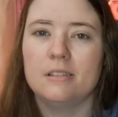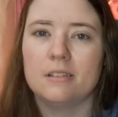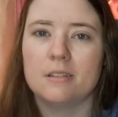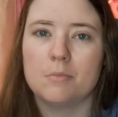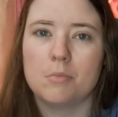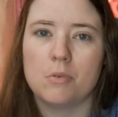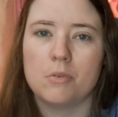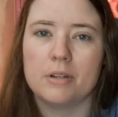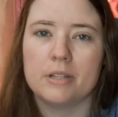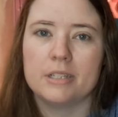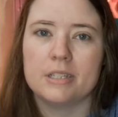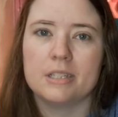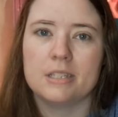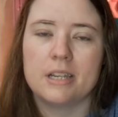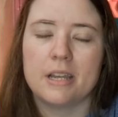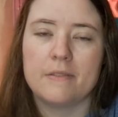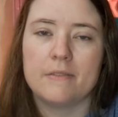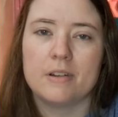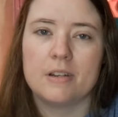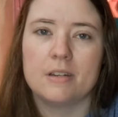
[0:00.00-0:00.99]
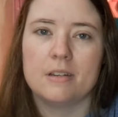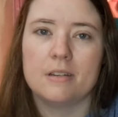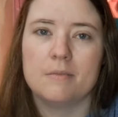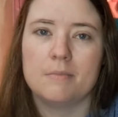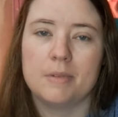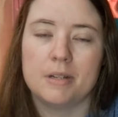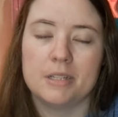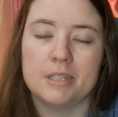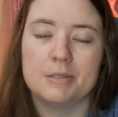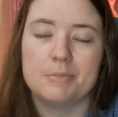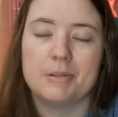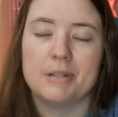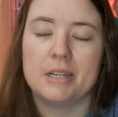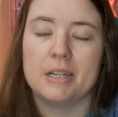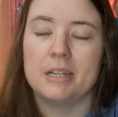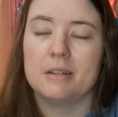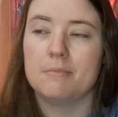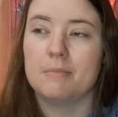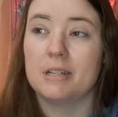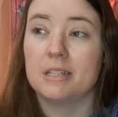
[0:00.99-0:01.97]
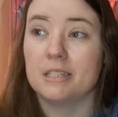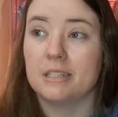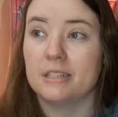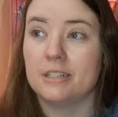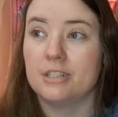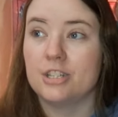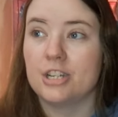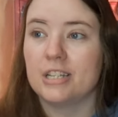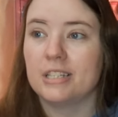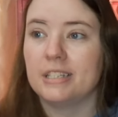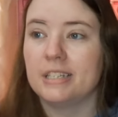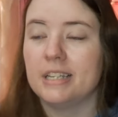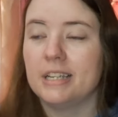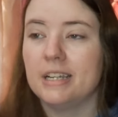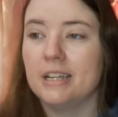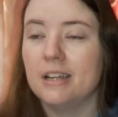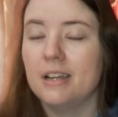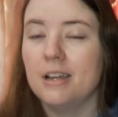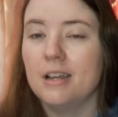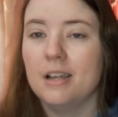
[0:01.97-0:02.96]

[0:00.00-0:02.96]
The boys, Devin, my husband, and my son Jesse,